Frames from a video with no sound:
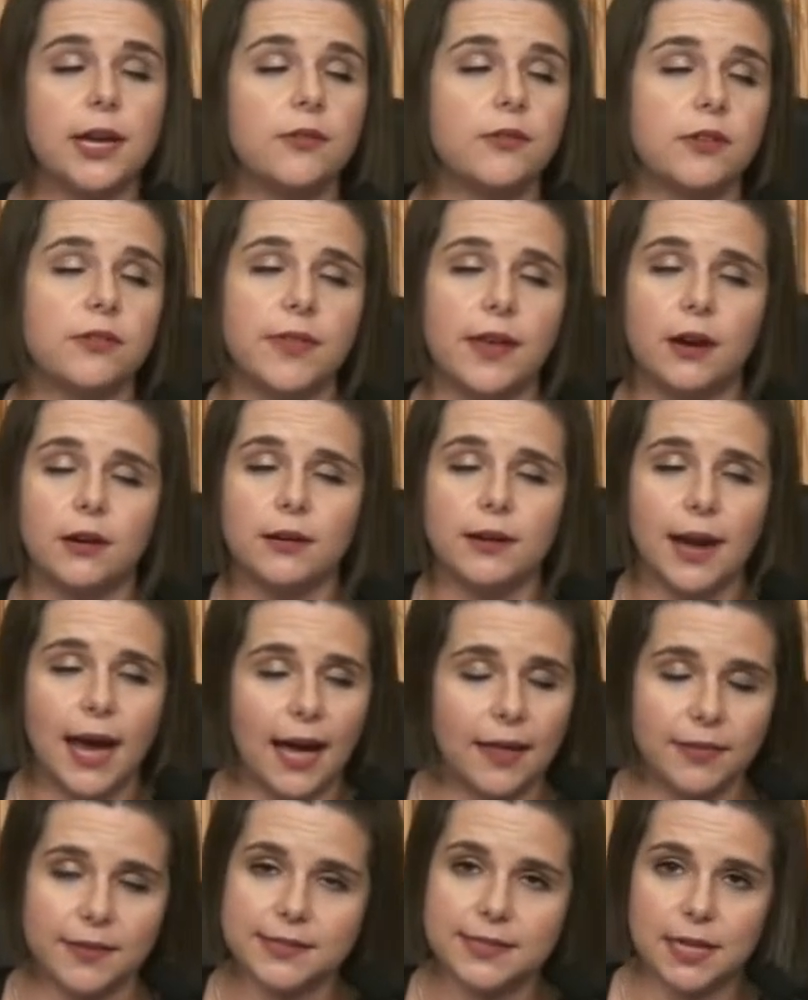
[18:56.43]
even if they are
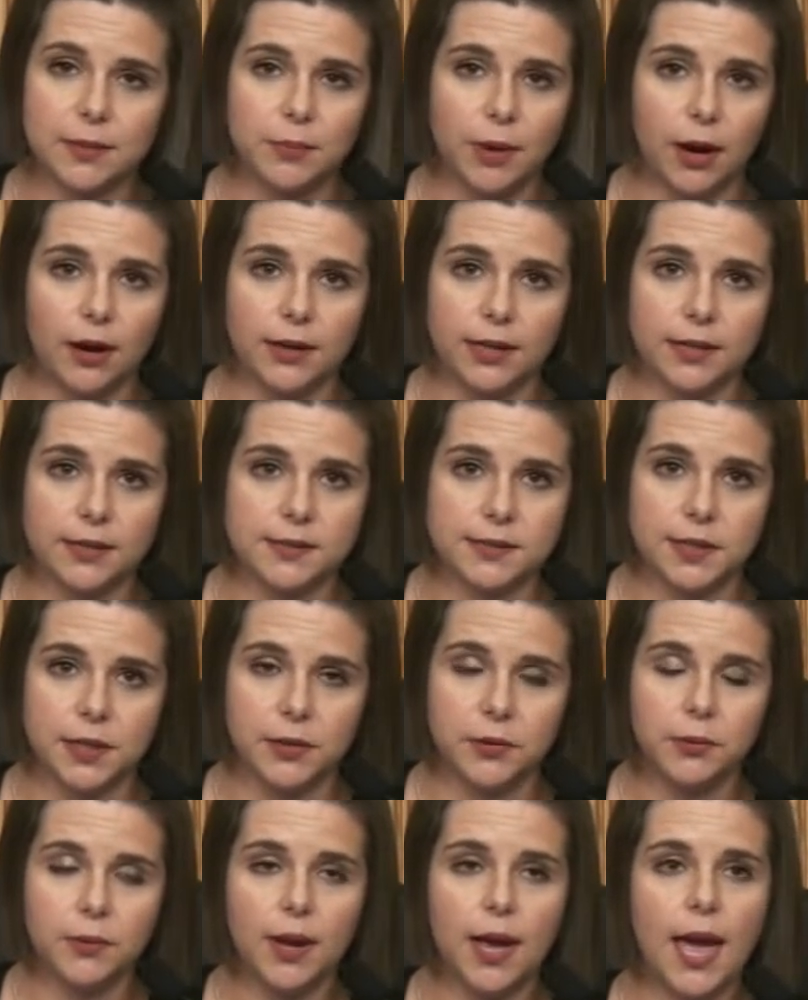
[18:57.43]
not the same party as
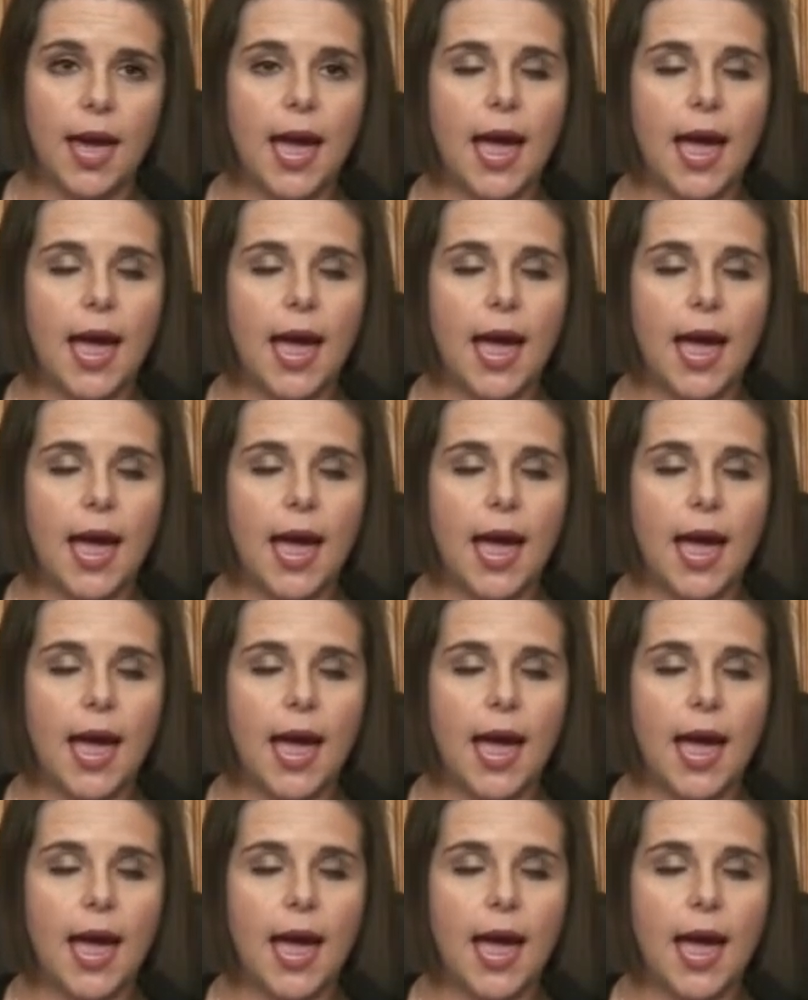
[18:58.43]
you.